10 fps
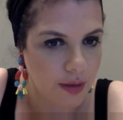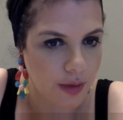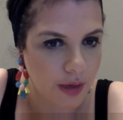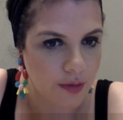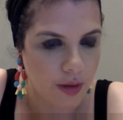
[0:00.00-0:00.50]

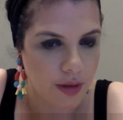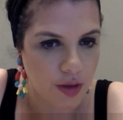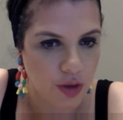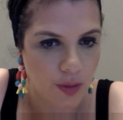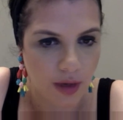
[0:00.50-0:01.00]
Okay, so I think
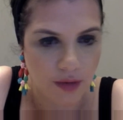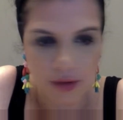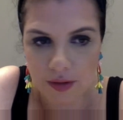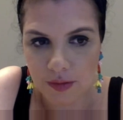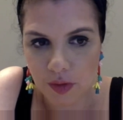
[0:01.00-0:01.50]
she may have
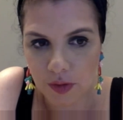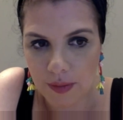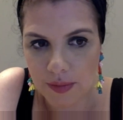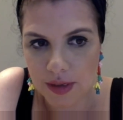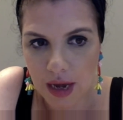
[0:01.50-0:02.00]
signed some sort of
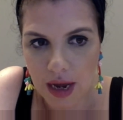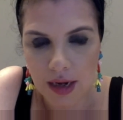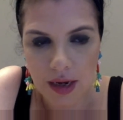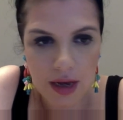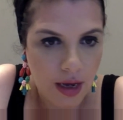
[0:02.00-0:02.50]

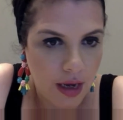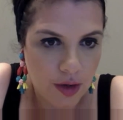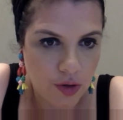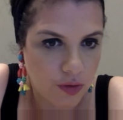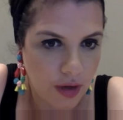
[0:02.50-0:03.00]
NDA,
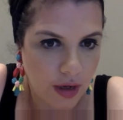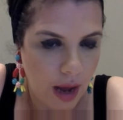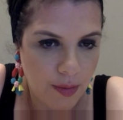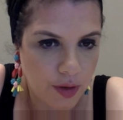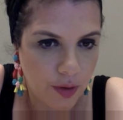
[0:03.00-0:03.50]
and she was like,
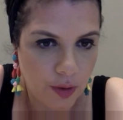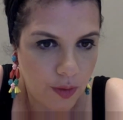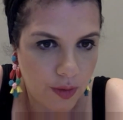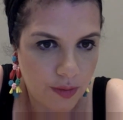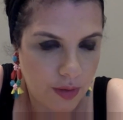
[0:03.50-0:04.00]
I'm gonna
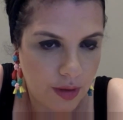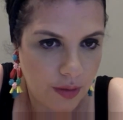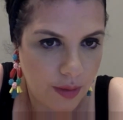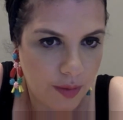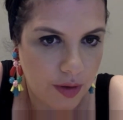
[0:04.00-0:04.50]
go and, you know,
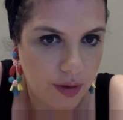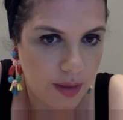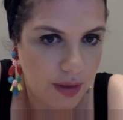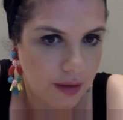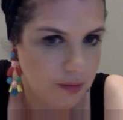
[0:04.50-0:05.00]
I'm gonna
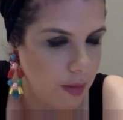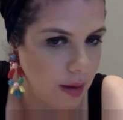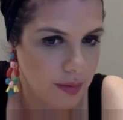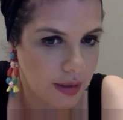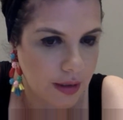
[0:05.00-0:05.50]
make this
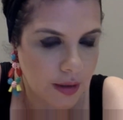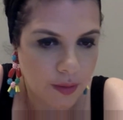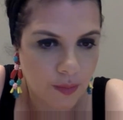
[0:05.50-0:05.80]
public.